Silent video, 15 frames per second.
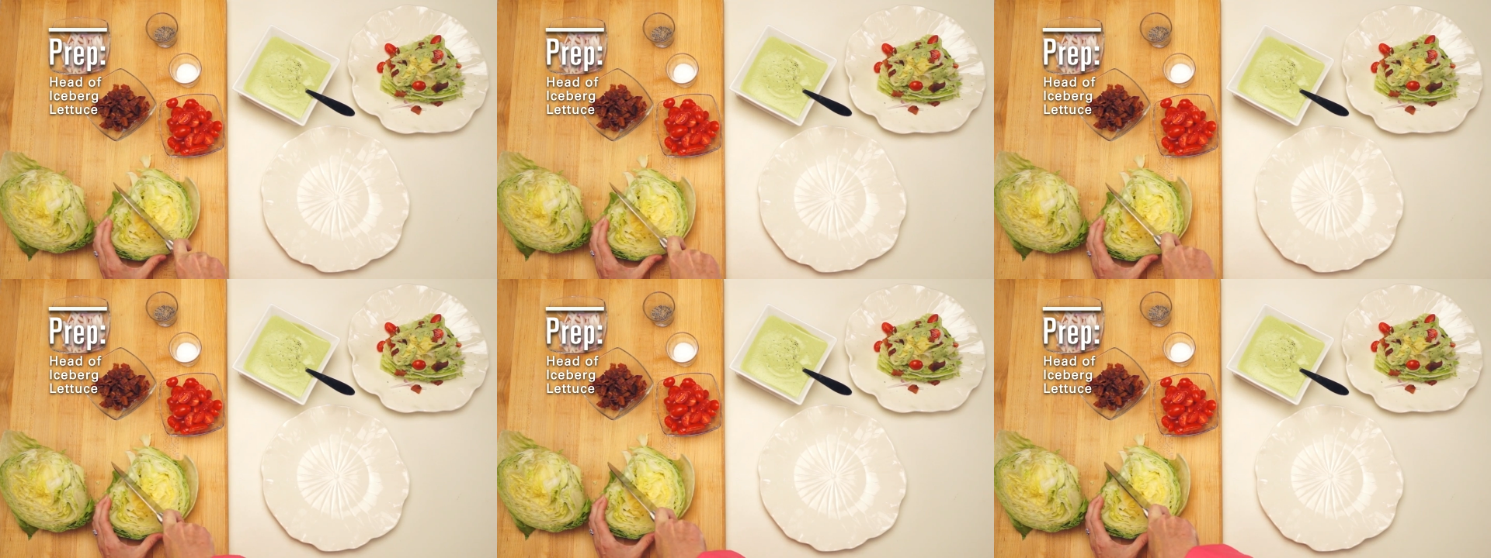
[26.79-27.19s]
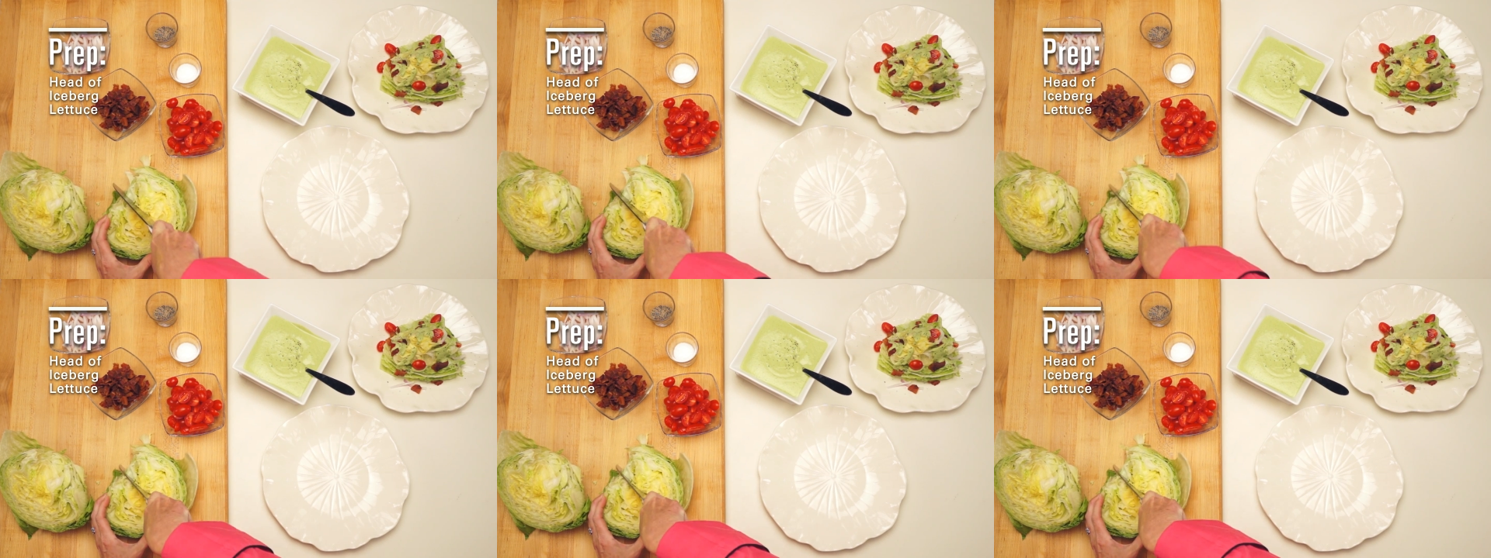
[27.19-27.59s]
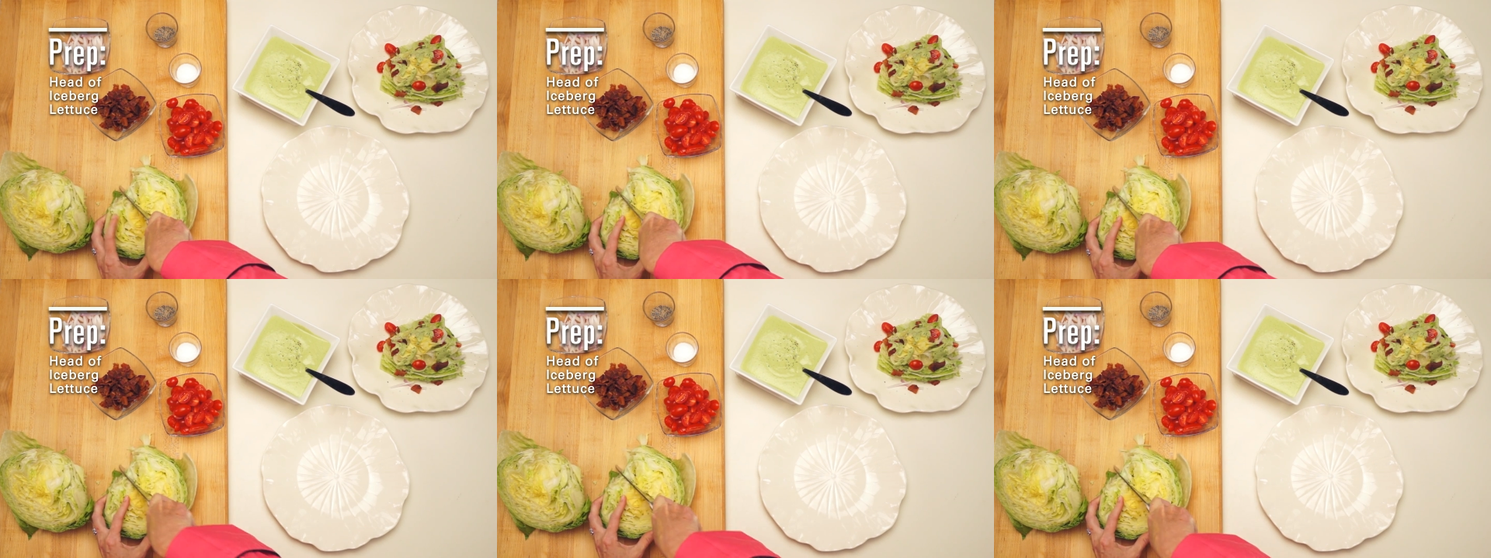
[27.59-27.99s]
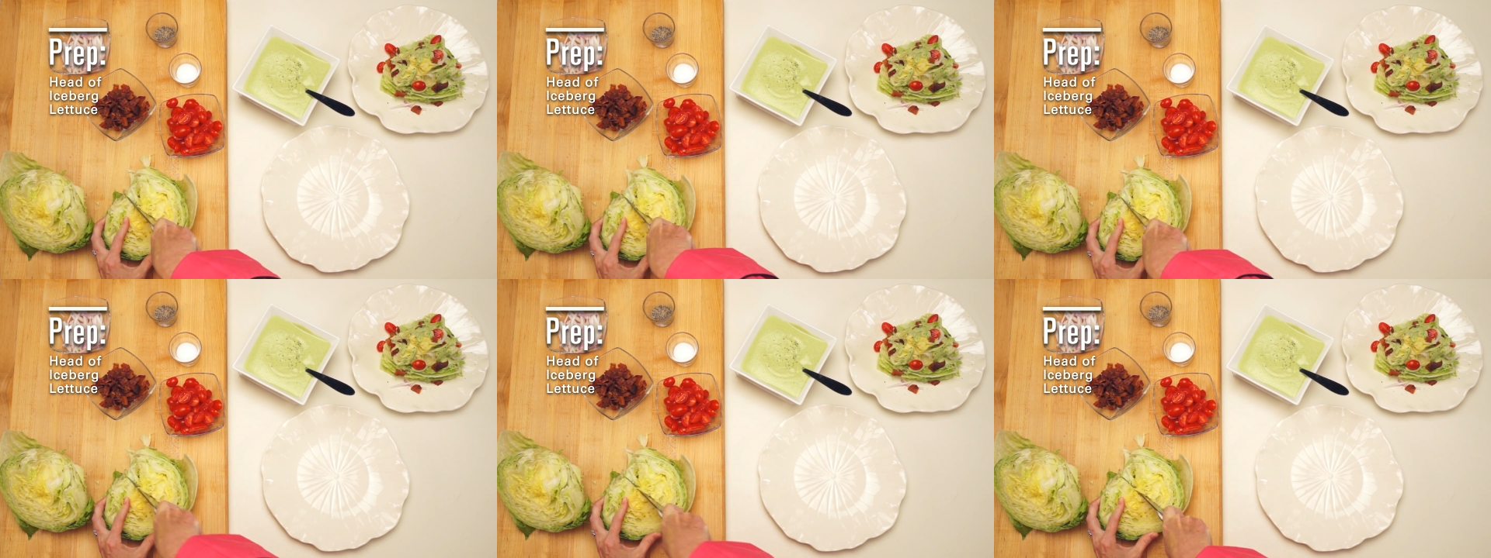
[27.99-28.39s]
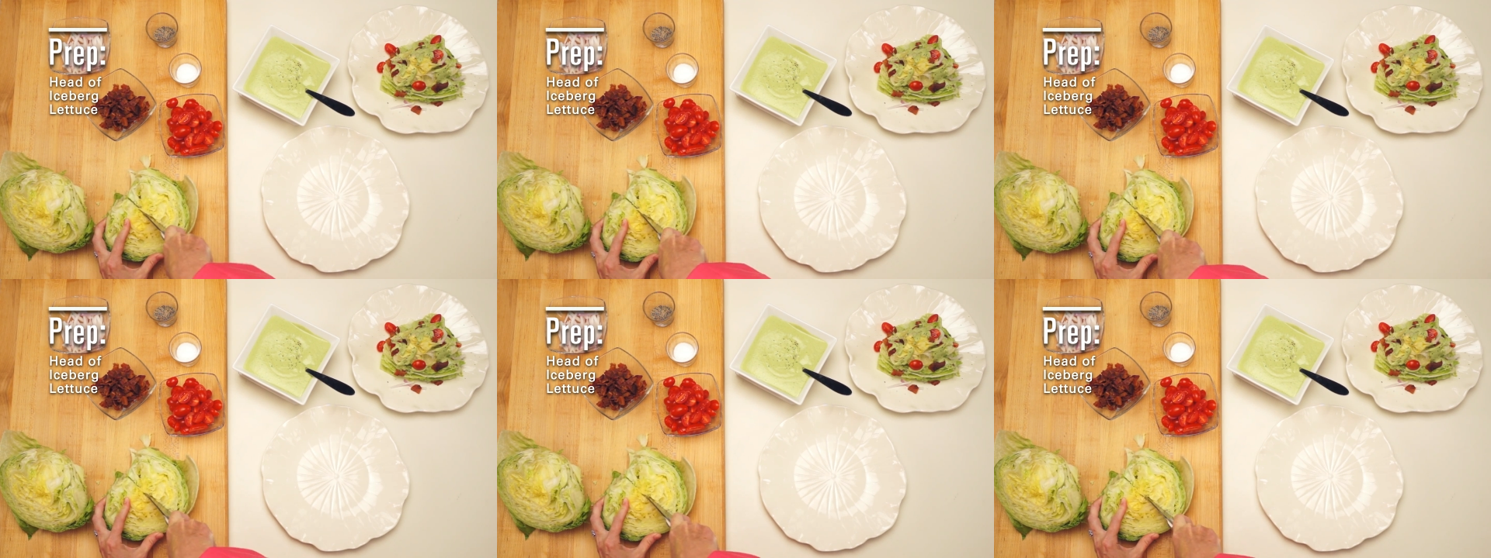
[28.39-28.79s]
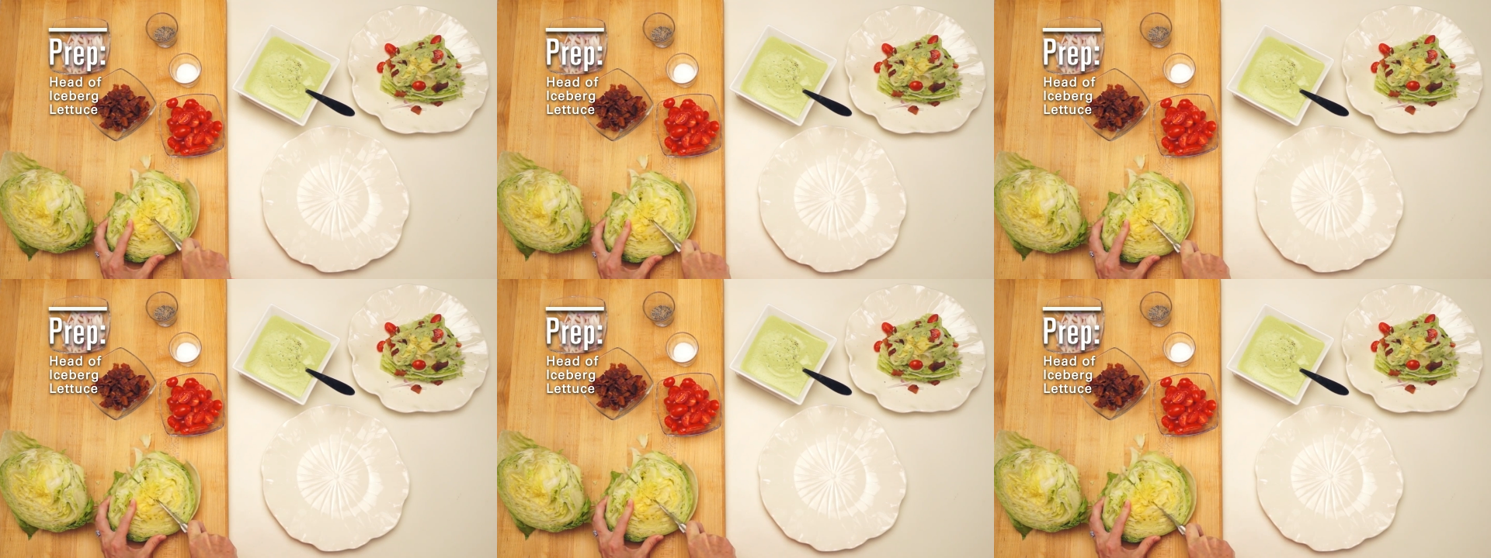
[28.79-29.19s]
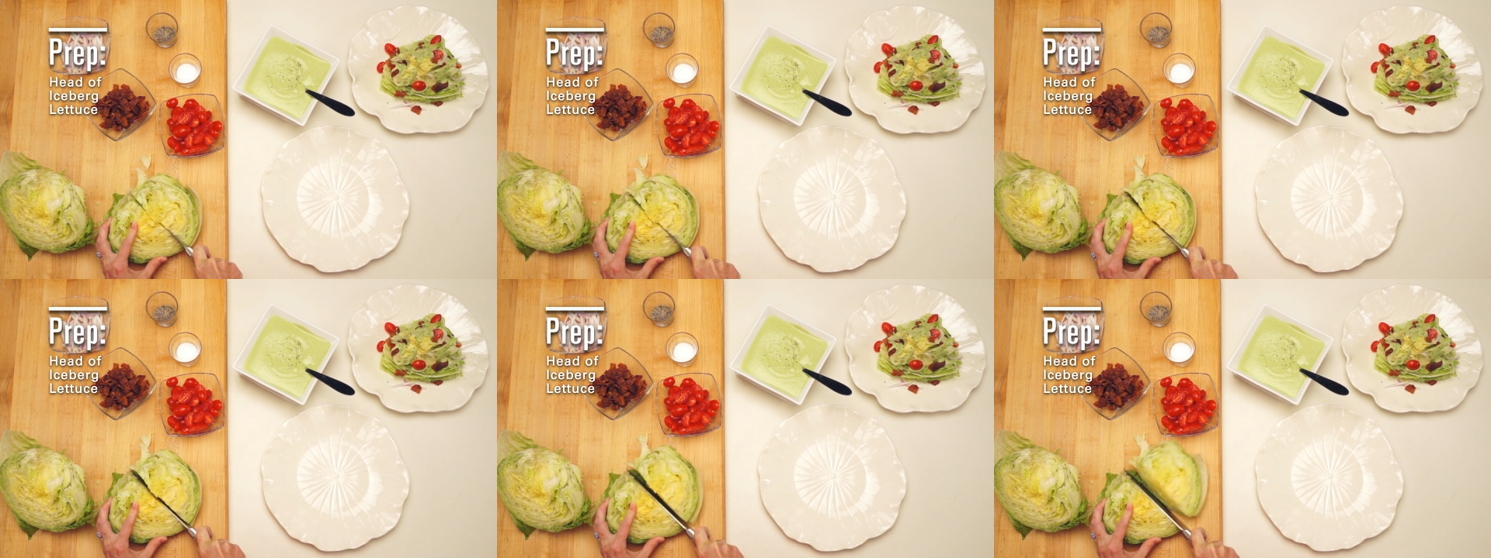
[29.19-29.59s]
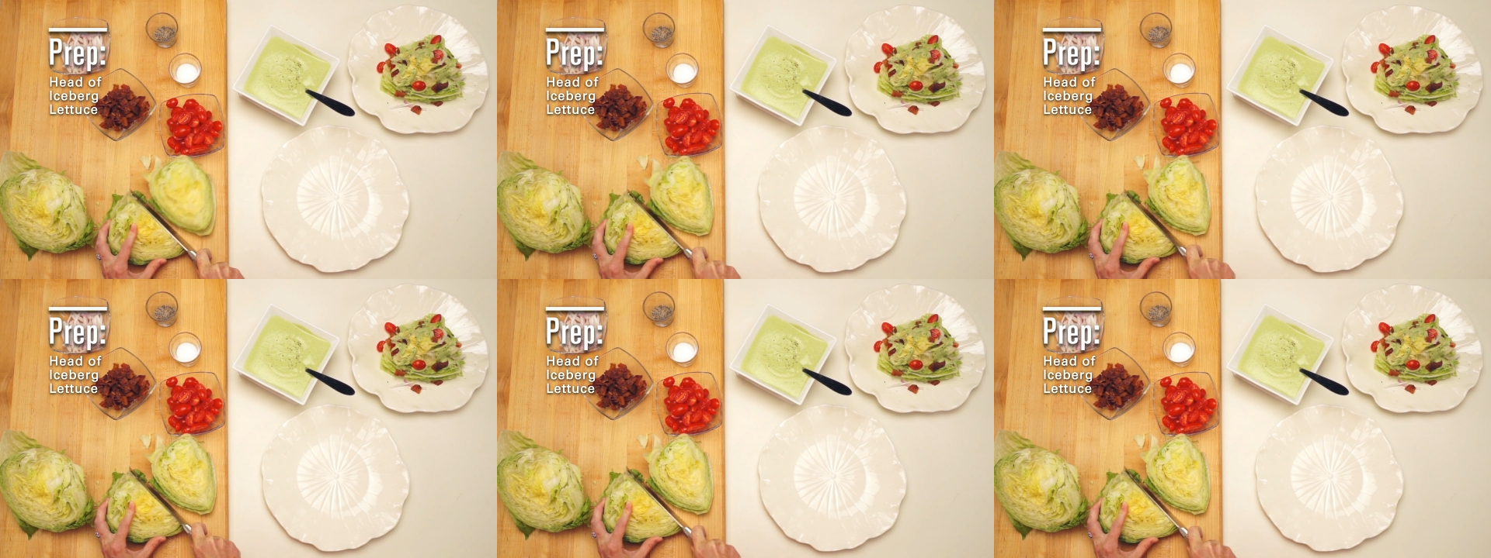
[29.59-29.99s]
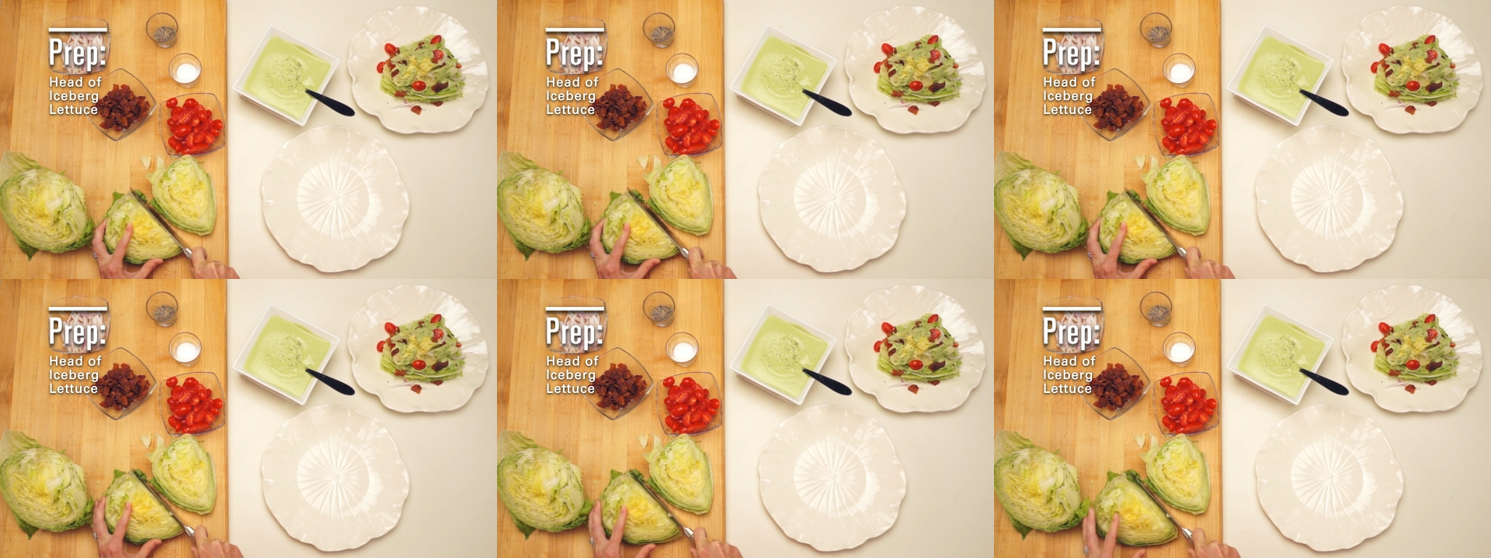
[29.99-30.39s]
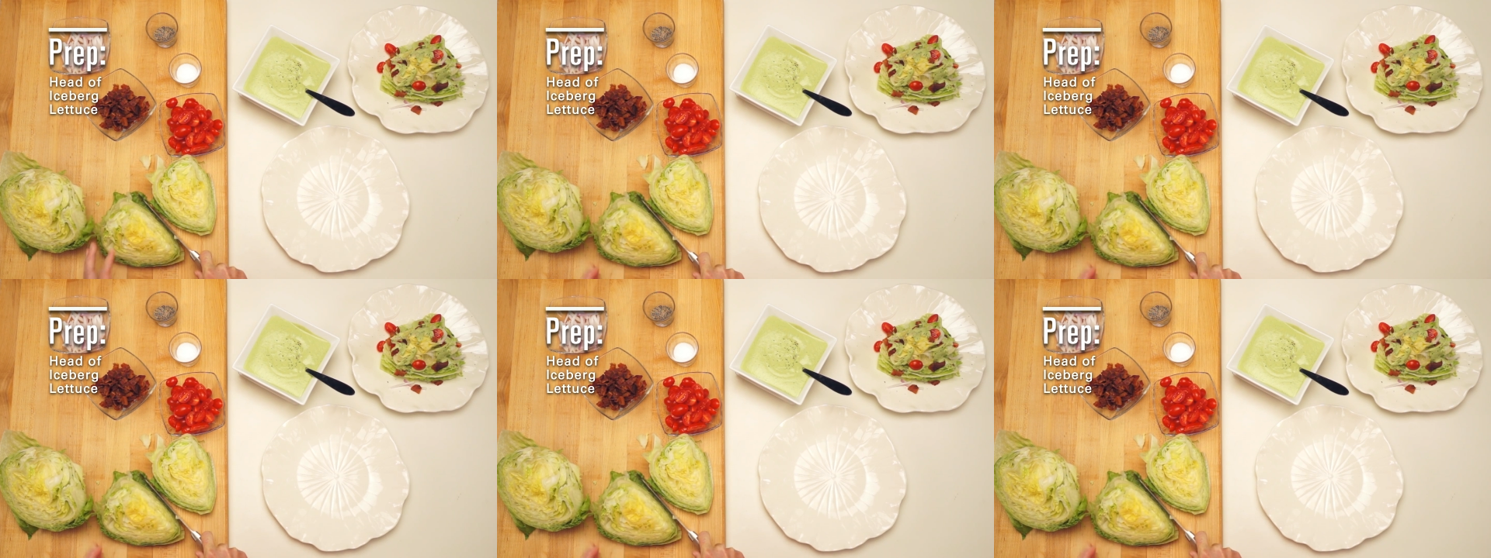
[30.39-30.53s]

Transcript: [unreadable: no face in view]